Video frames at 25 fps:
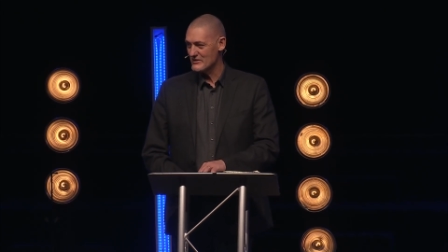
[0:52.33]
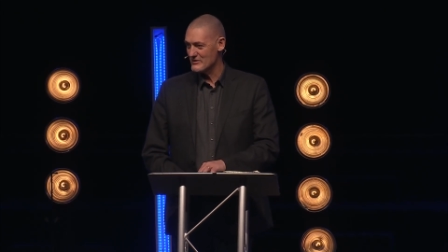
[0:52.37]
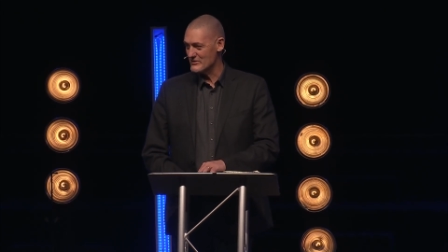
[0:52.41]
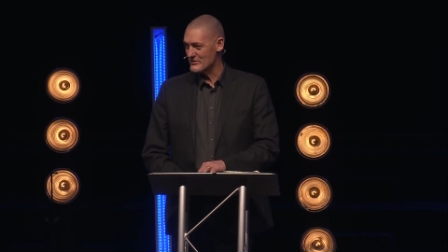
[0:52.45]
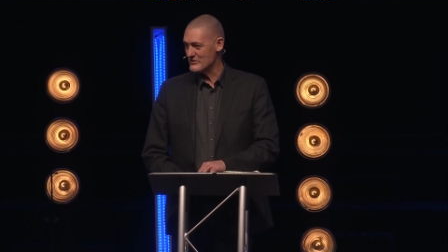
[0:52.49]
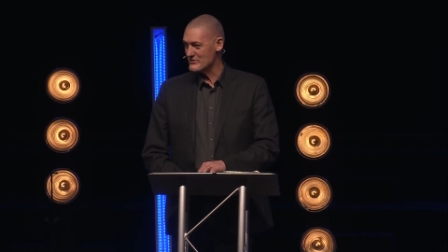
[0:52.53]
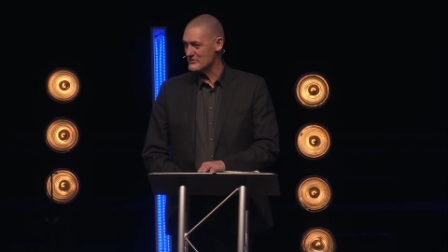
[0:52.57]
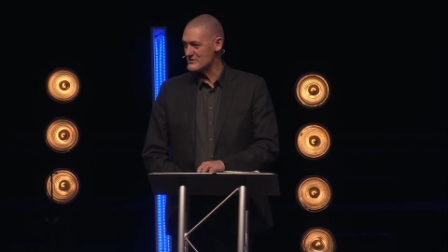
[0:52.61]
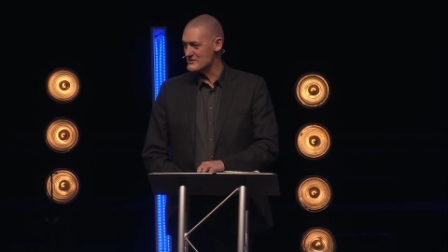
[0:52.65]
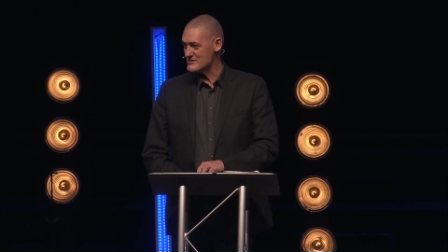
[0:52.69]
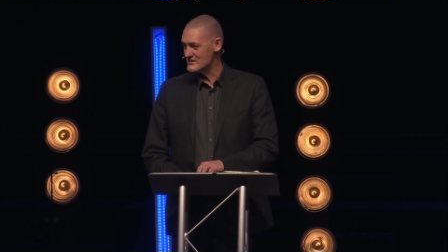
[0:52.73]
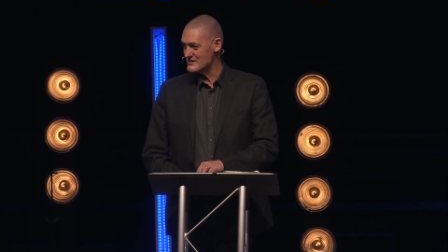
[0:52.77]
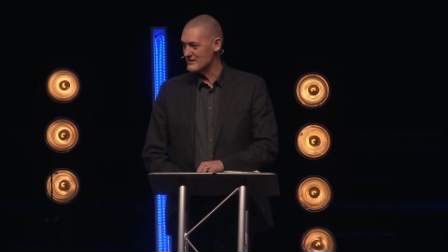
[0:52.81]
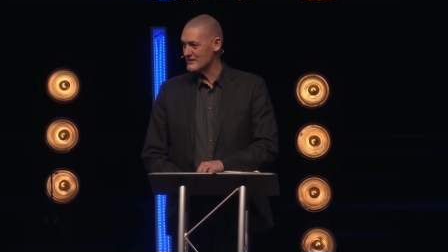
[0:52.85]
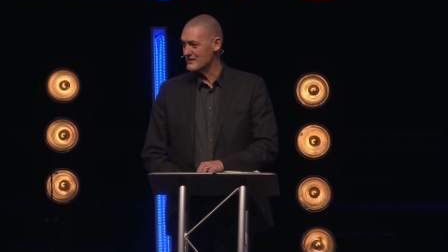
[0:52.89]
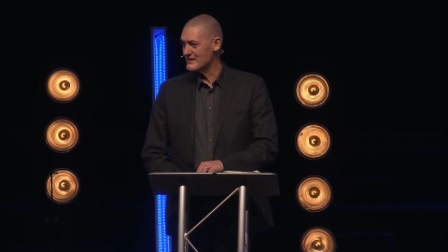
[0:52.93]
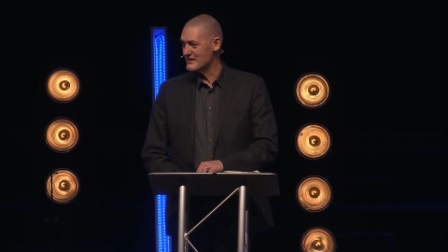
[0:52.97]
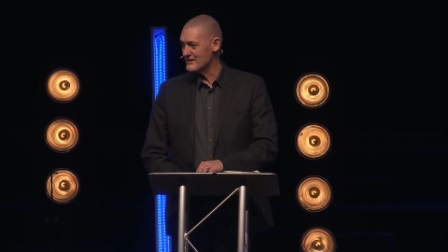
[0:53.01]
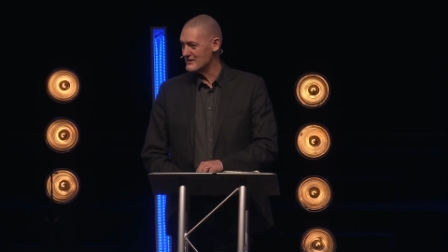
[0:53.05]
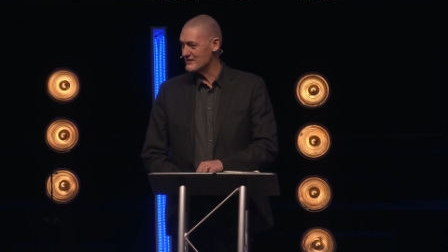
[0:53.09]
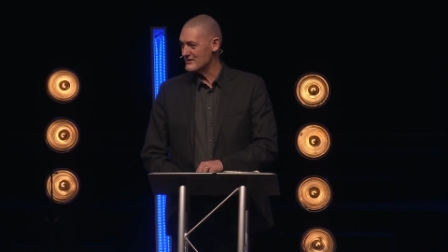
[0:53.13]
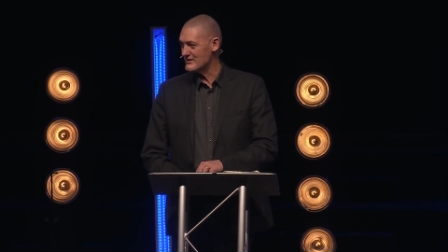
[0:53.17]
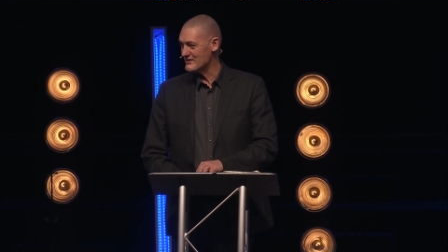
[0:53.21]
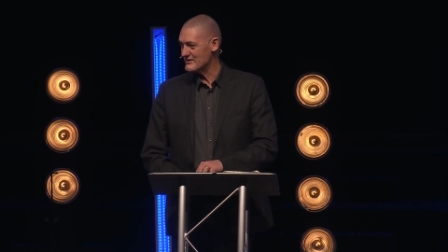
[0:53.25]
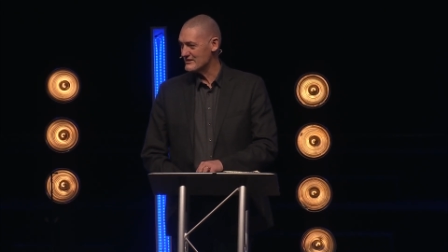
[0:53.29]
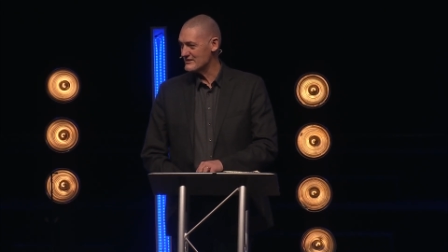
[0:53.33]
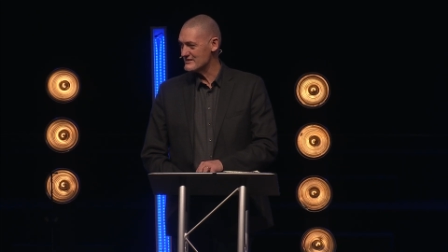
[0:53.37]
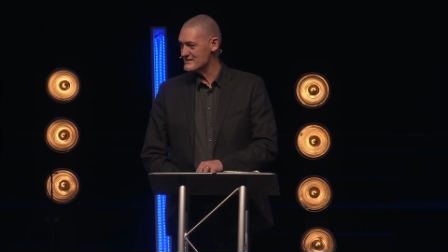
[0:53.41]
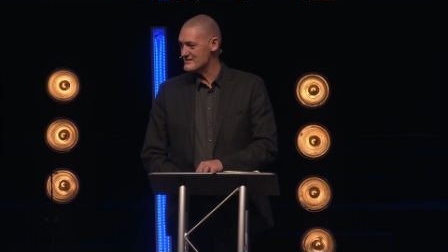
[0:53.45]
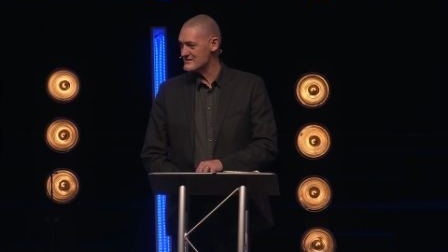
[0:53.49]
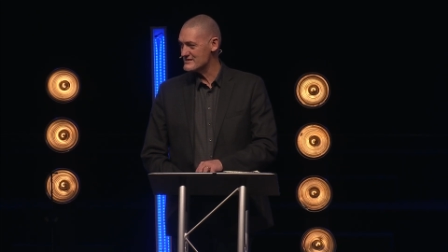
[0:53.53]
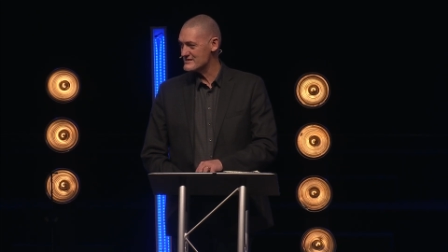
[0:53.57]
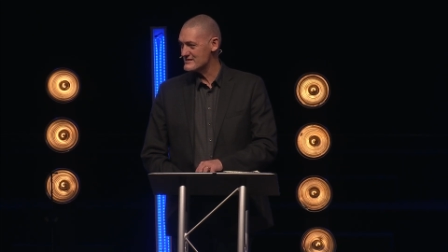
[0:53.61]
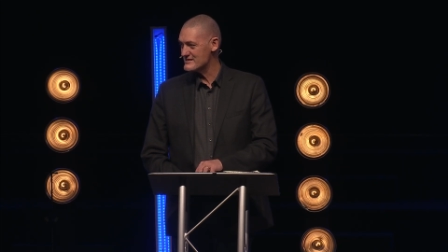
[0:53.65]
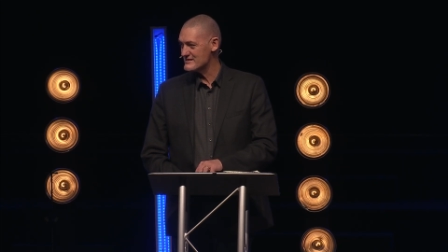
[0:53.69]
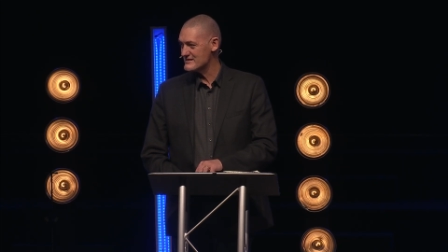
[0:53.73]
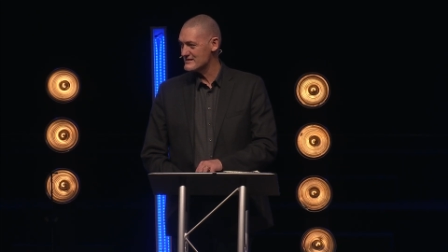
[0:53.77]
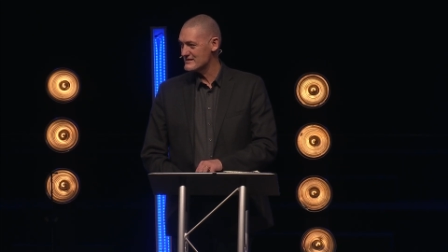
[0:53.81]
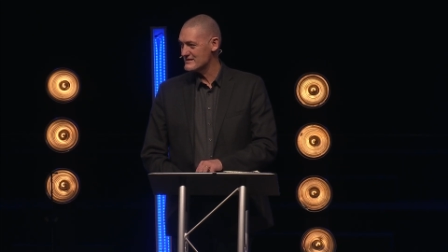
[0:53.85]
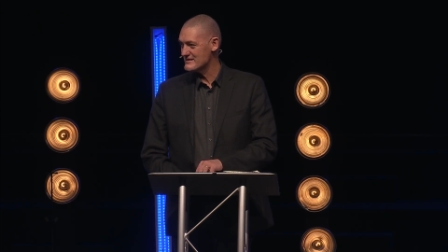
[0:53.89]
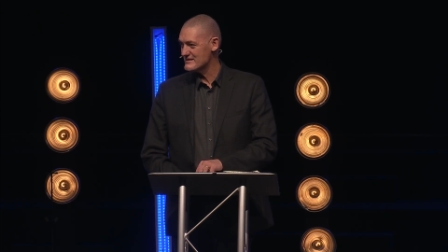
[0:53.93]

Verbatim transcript: those seeking hearts,